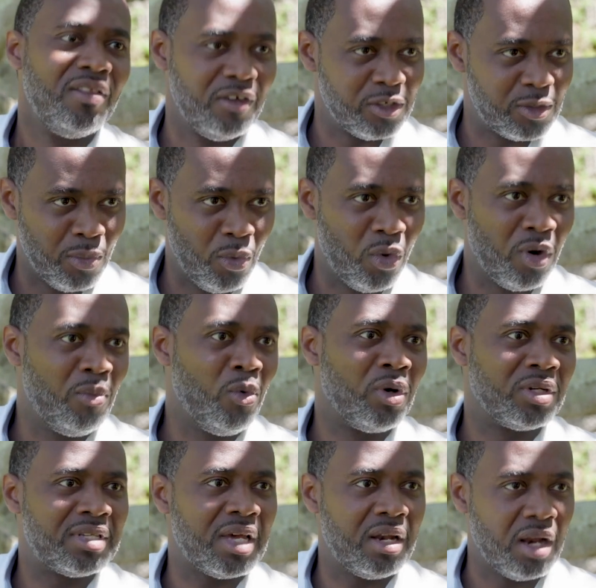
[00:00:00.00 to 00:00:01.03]
there's more and
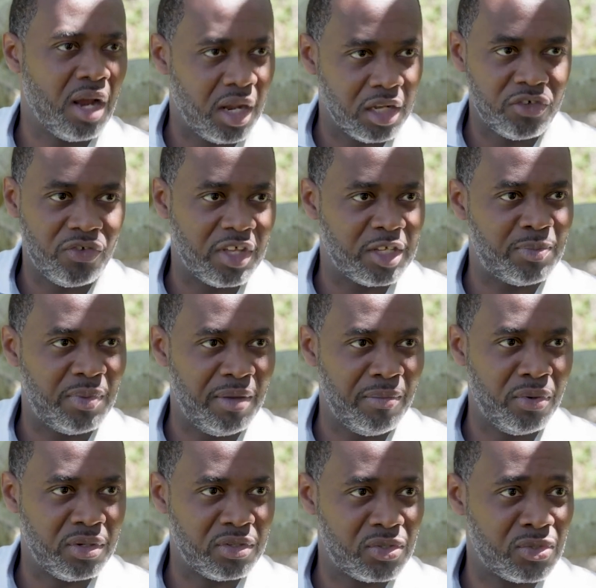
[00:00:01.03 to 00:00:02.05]
more technology that's
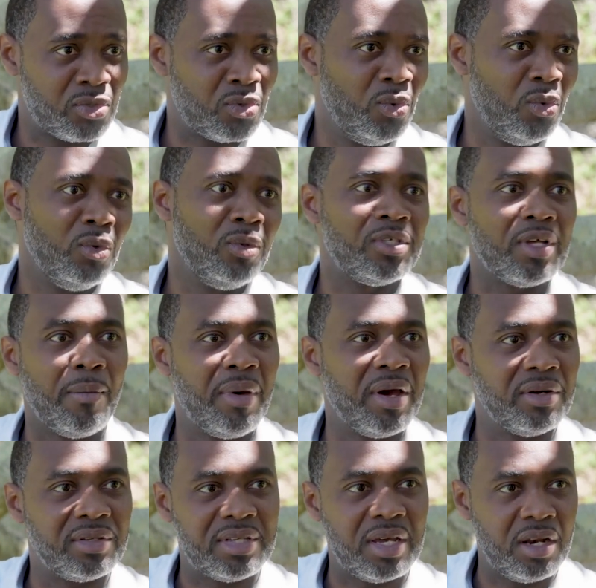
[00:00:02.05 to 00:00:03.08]
being put into schools, a
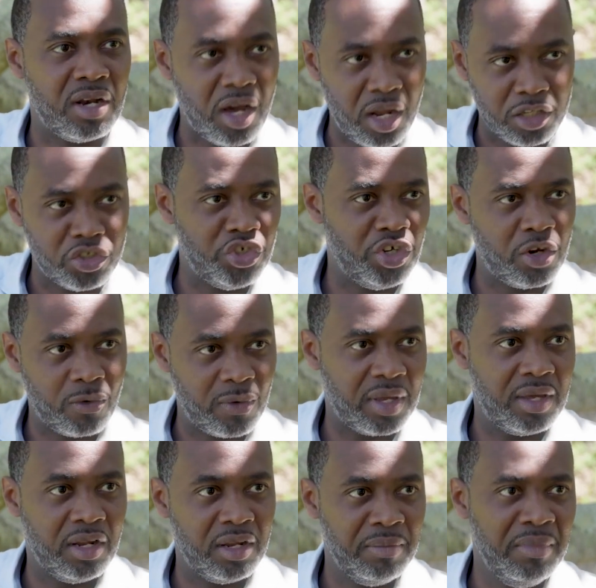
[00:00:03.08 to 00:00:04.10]
better technology
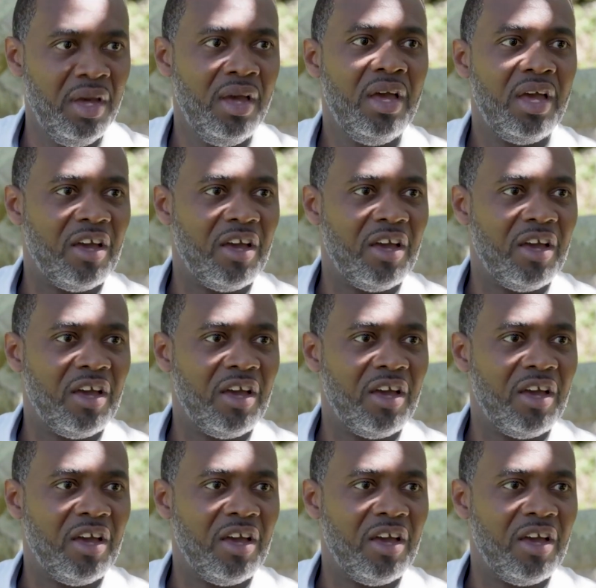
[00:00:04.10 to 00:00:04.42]
curriculum.